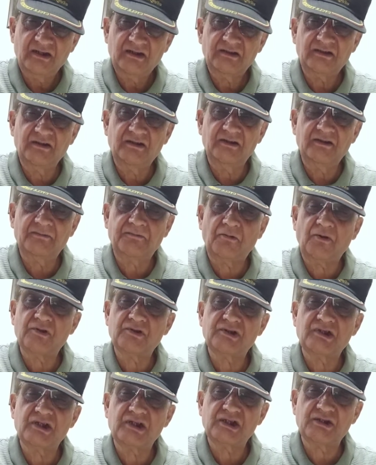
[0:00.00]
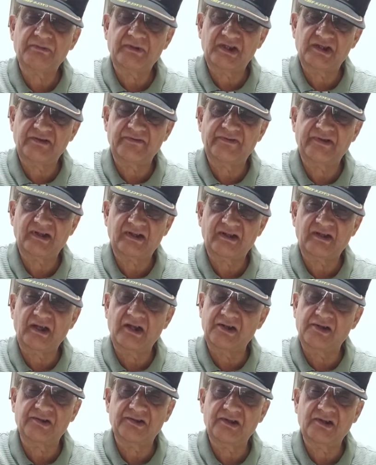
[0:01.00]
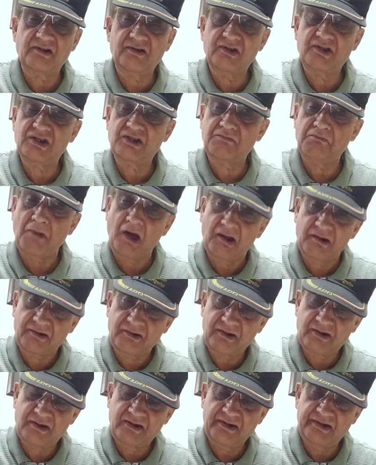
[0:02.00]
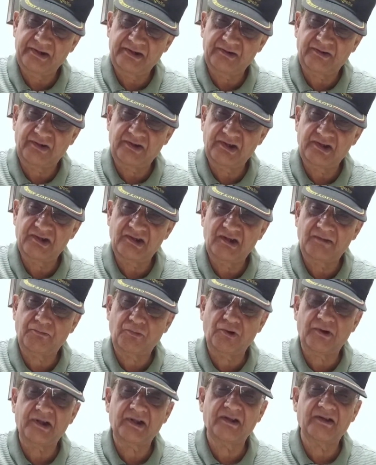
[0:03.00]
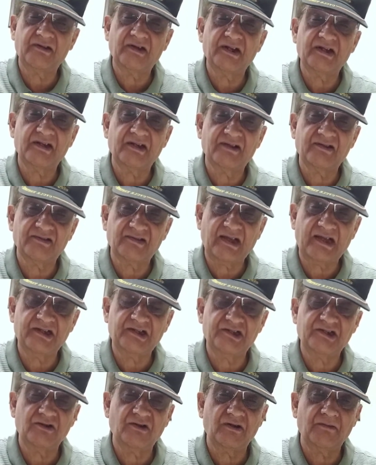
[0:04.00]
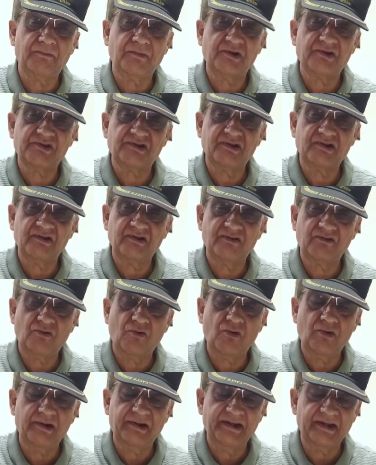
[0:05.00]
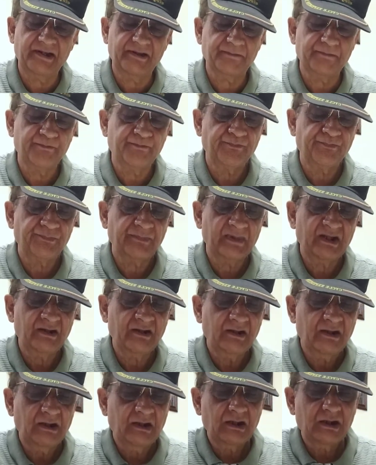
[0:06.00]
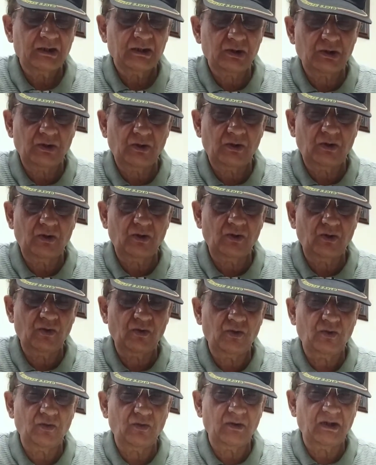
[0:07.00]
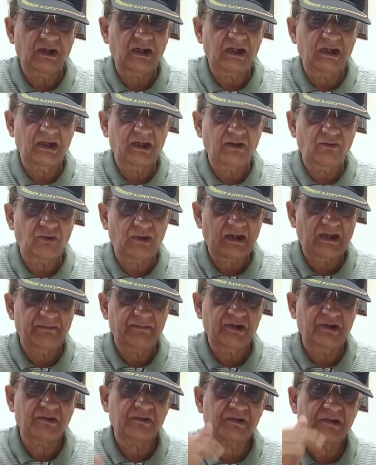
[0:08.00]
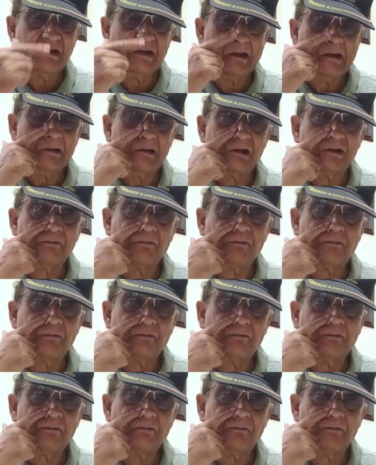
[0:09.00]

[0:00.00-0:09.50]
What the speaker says: The prostate specific antigen is markedly increased and putting great anxiety on a person in old age. So what I mean to say, this